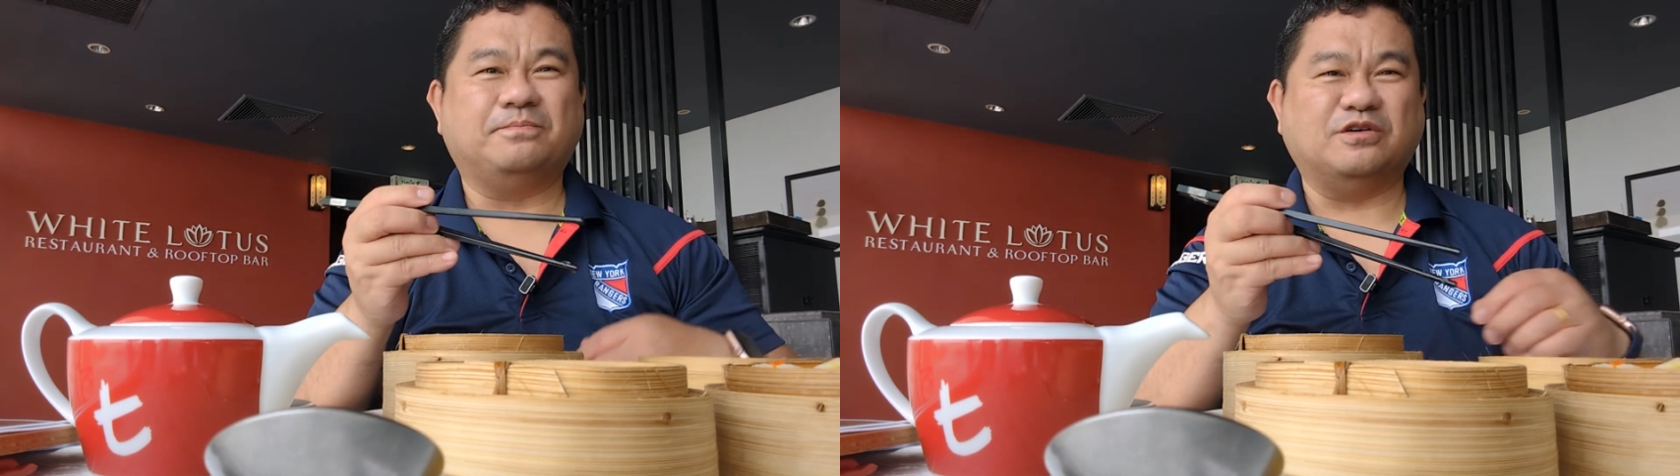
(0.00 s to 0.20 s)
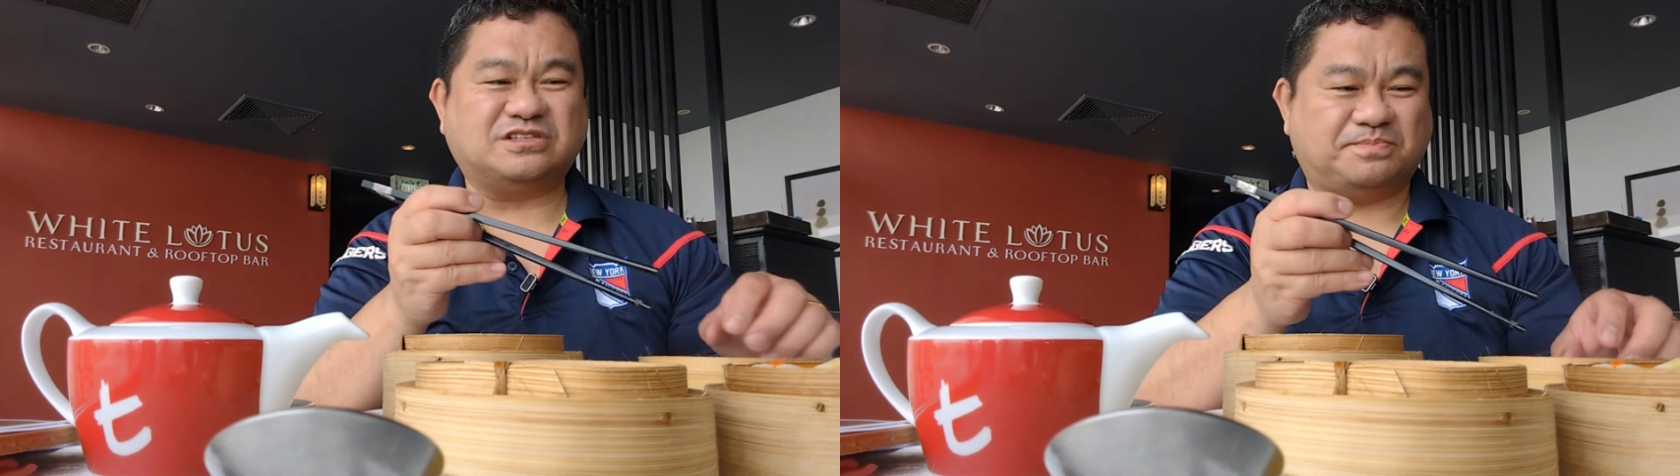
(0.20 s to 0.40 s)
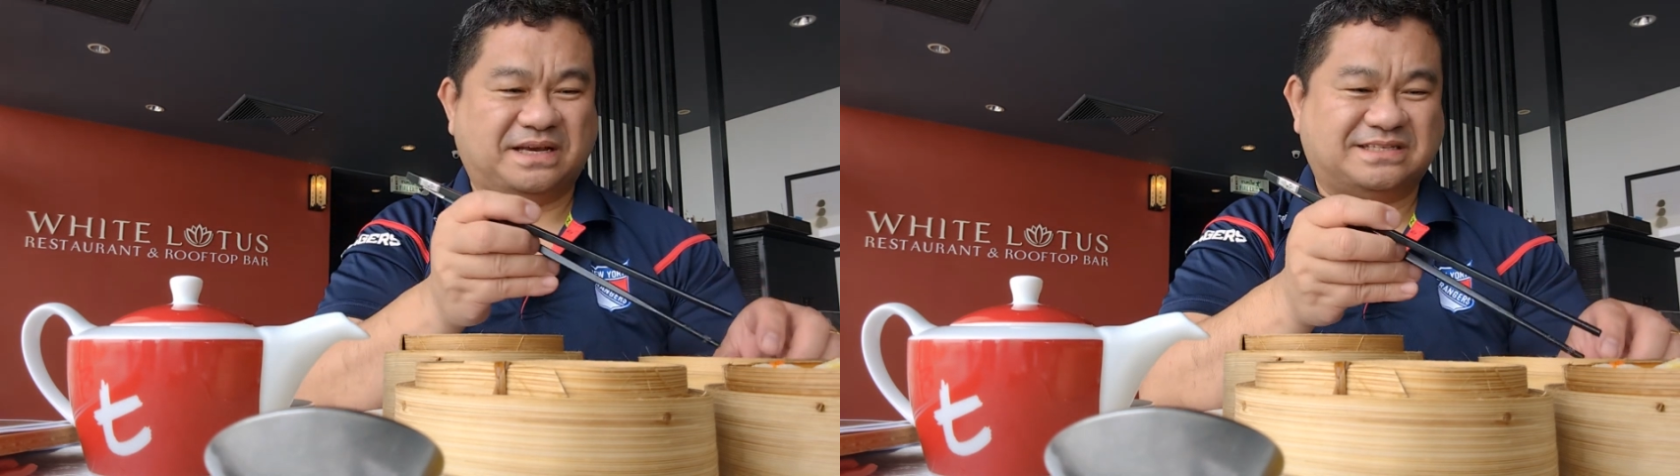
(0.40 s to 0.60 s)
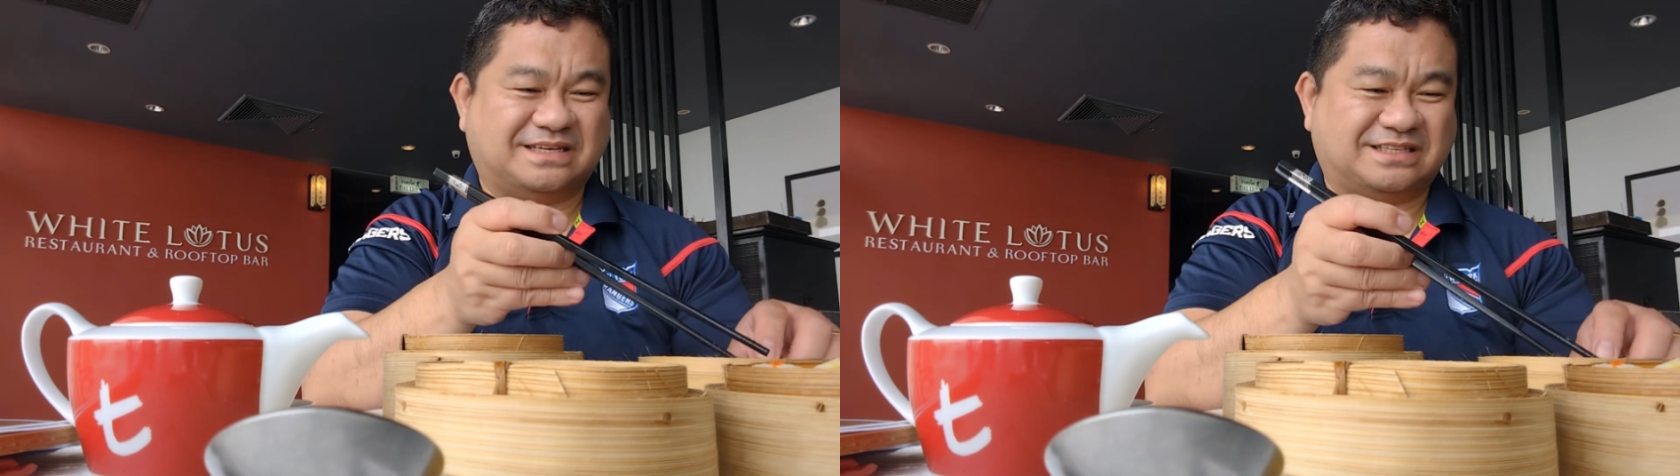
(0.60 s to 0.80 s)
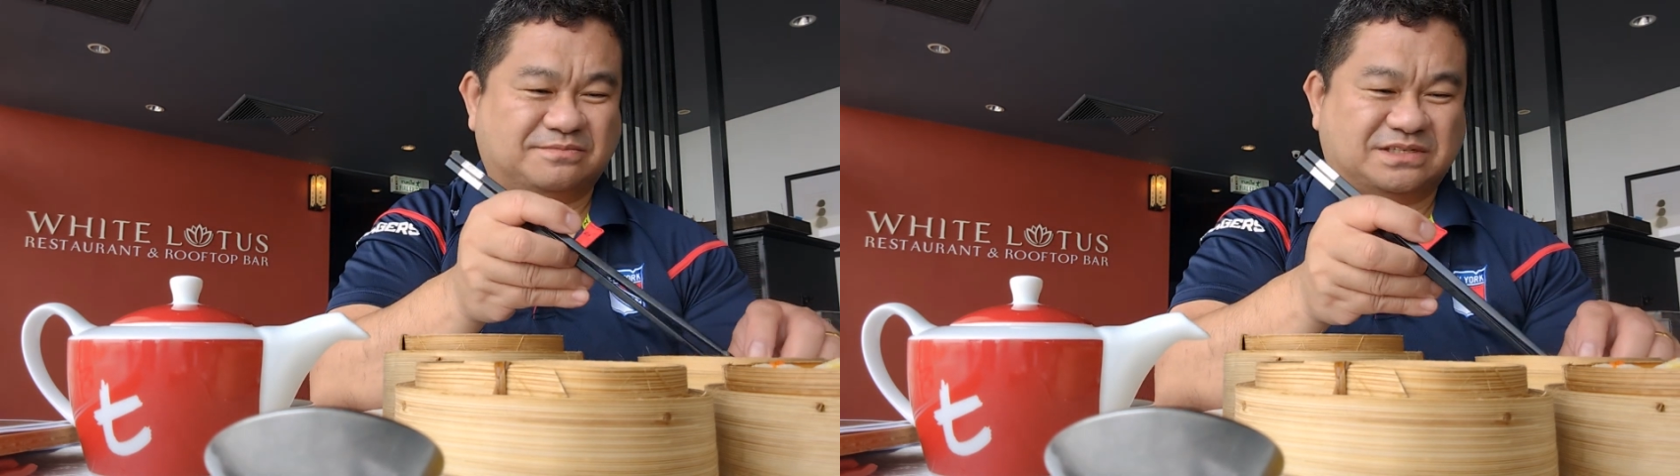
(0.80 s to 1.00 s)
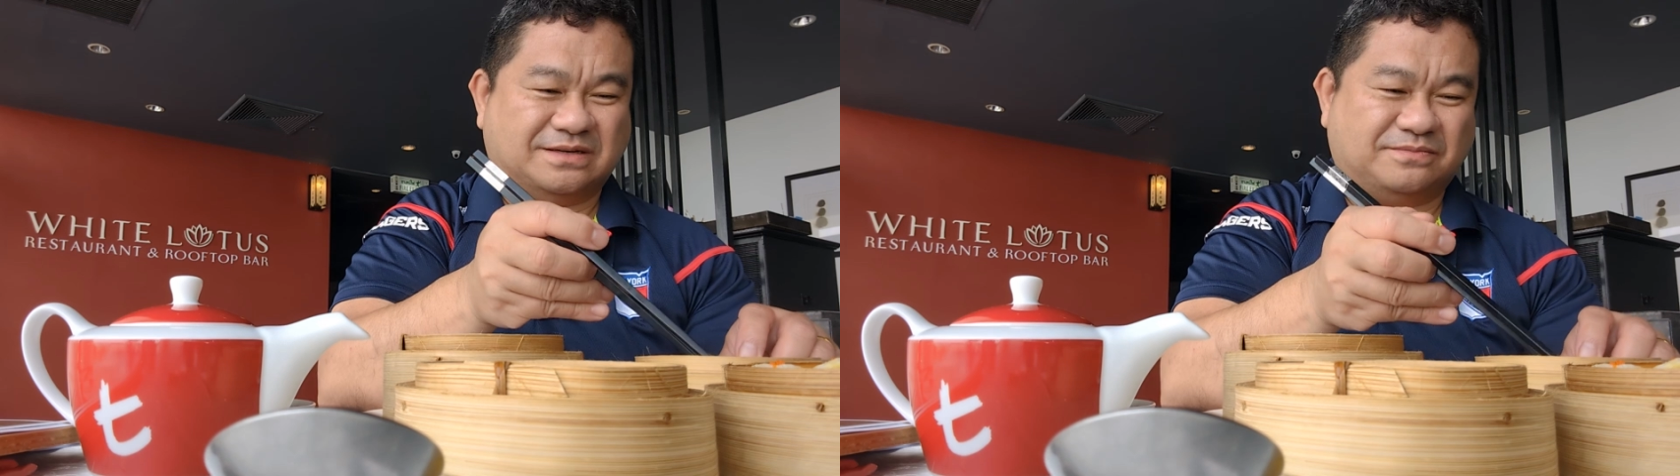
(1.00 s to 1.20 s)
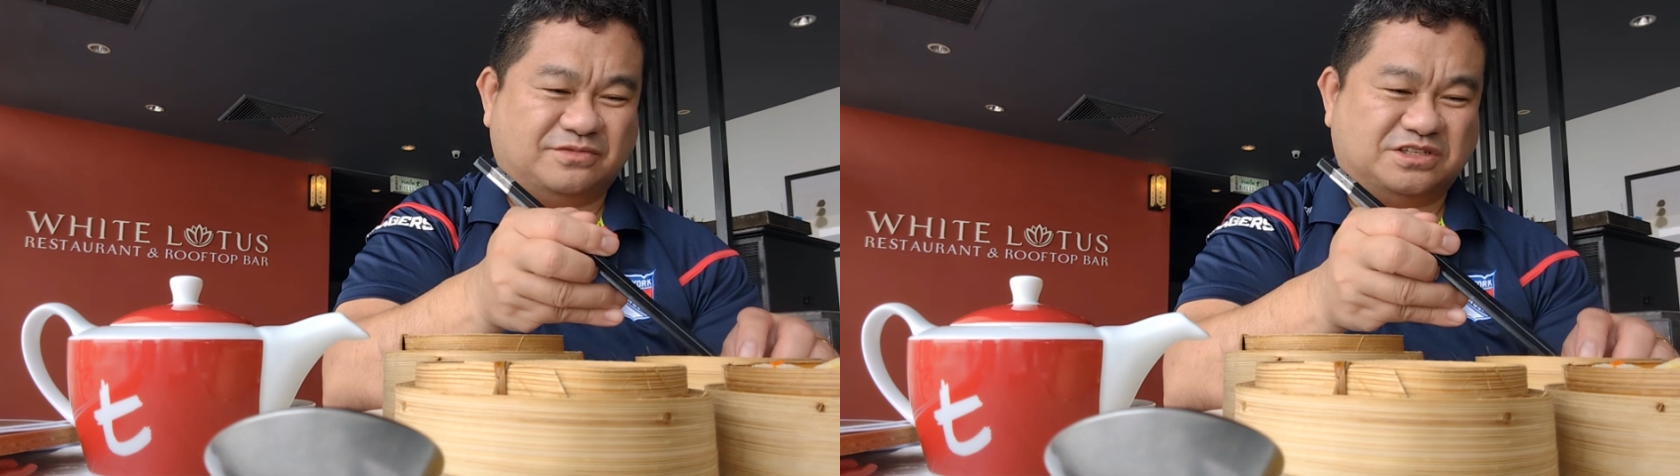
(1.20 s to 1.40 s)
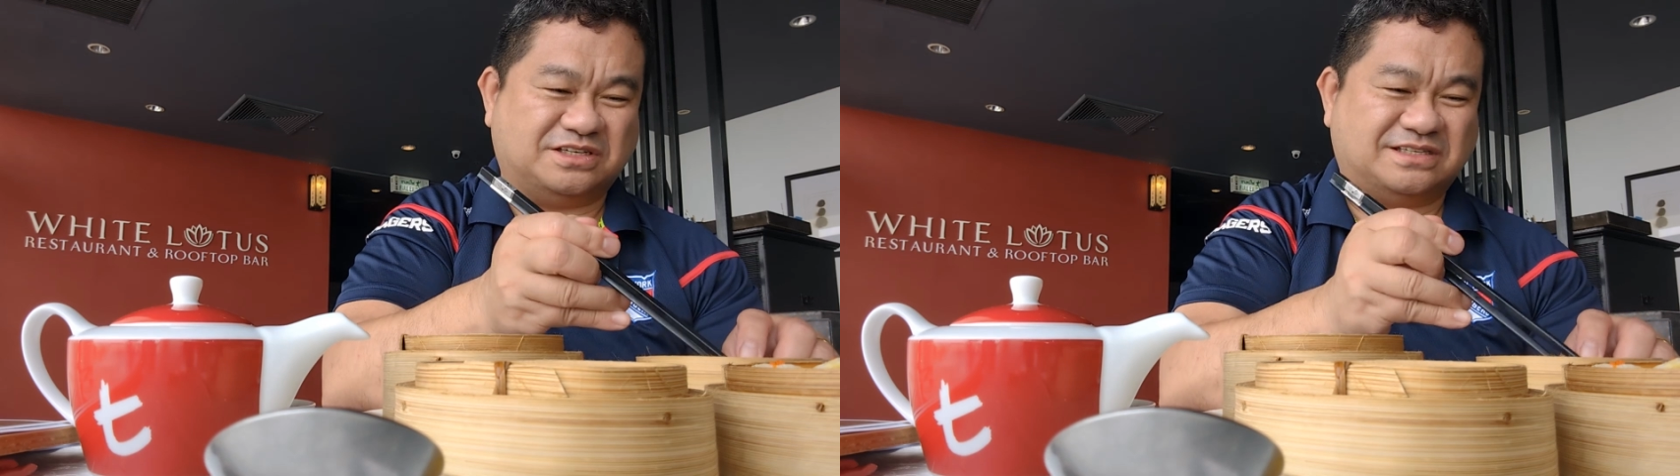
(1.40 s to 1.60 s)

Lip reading: most basic dim sum, which